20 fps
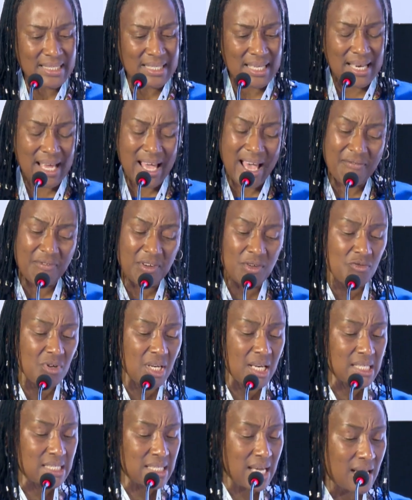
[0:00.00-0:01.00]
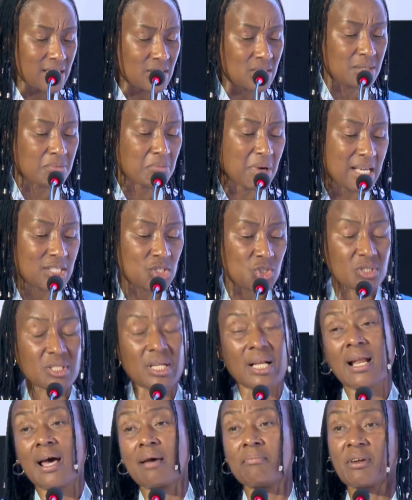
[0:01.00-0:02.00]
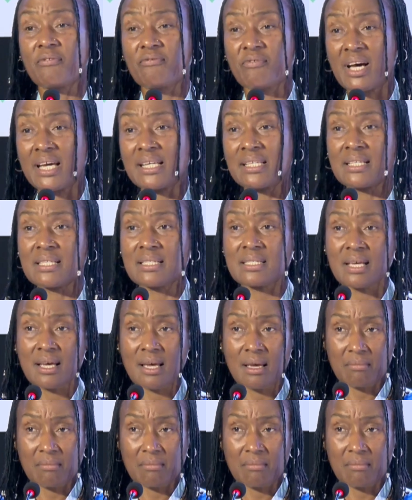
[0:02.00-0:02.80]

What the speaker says: and I haven't really touched much on climate finance